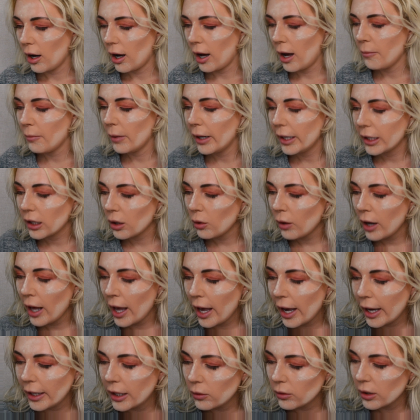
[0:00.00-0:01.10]
I might go
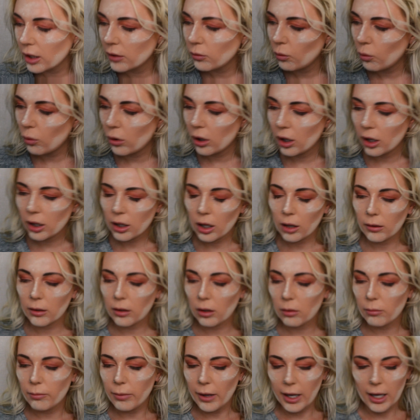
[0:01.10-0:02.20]
ahead and then work a
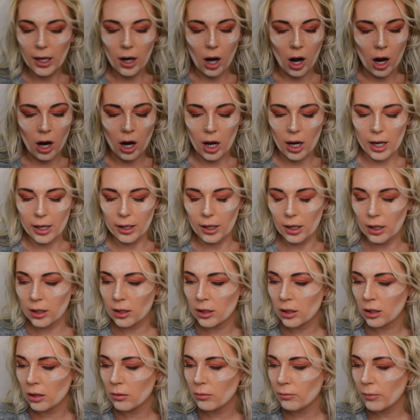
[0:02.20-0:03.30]
little bit on
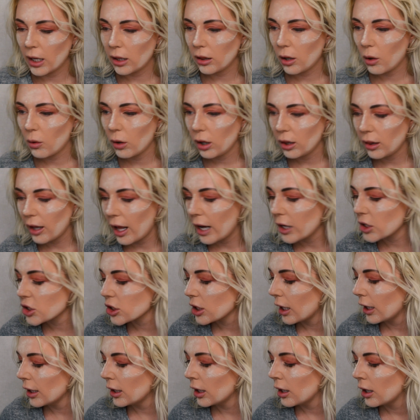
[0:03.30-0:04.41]
my lower lash
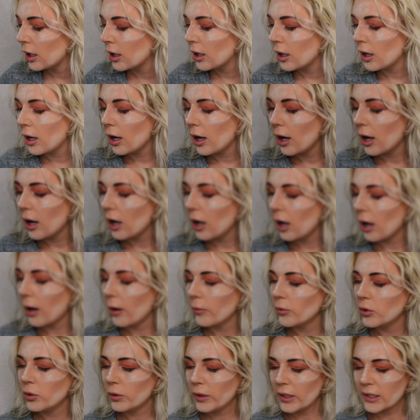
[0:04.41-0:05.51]
line.
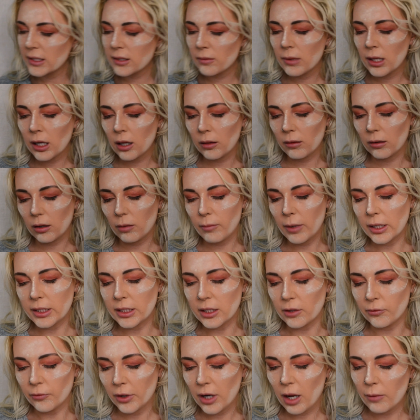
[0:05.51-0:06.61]
I'm doing something a little bit
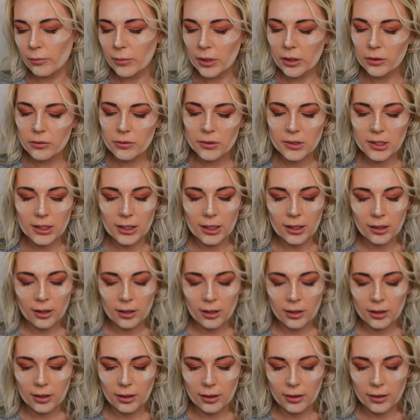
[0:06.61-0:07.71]
different. I'm using
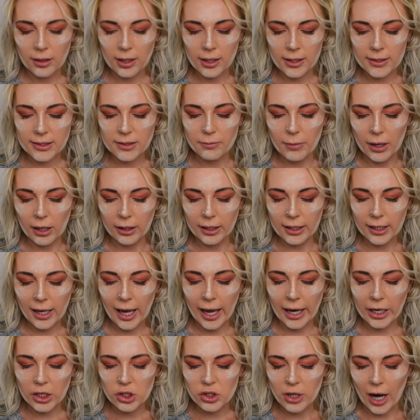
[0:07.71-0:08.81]
this Mary
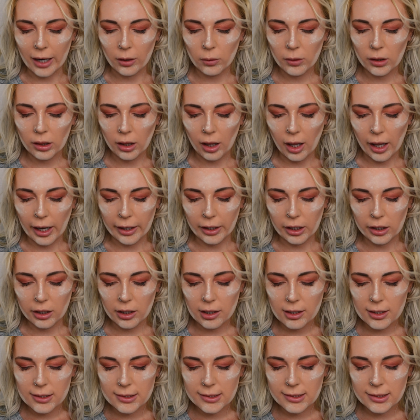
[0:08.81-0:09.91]
Kay shadow and liner
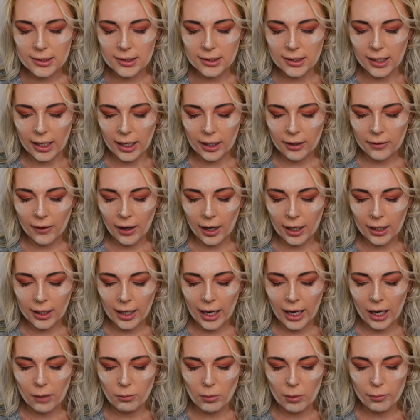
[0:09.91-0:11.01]
stick that I
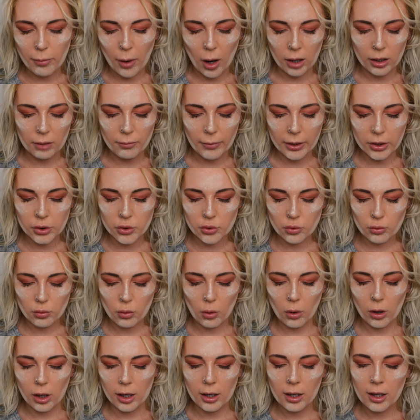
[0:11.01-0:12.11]
came upon in my
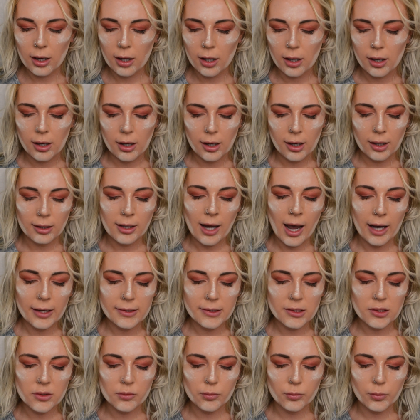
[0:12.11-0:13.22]
drawer. It has
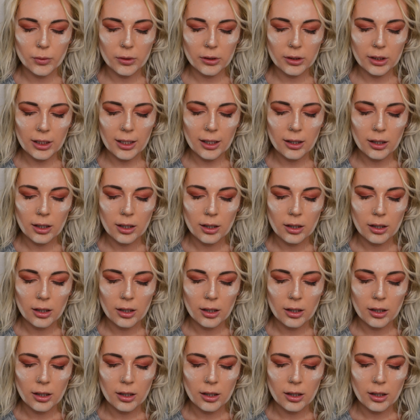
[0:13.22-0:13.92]
this really